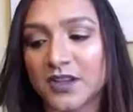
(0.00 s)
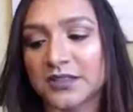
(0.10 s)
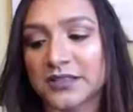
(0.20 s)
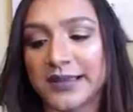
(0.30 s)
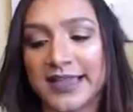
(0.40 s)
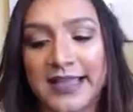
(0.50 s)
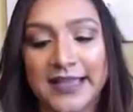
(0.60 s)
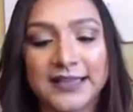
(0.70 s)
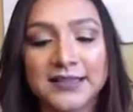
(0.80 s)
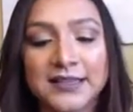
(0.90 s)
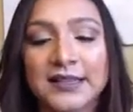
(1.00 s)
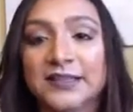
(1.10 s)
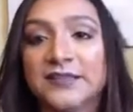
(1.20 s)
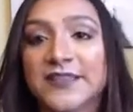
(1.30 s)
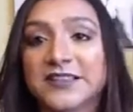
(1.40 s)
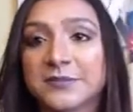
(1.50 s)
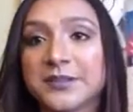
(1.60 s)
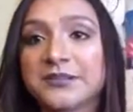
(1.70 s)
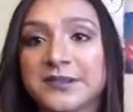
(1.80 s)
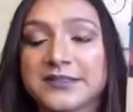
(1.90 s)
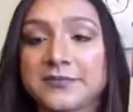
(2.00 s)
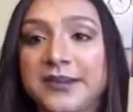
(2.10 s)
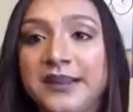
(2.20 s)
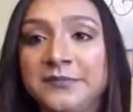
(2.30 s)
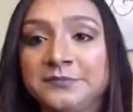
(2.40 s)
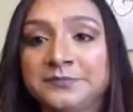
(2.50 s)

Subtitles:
Also I add the vegetable glycerin,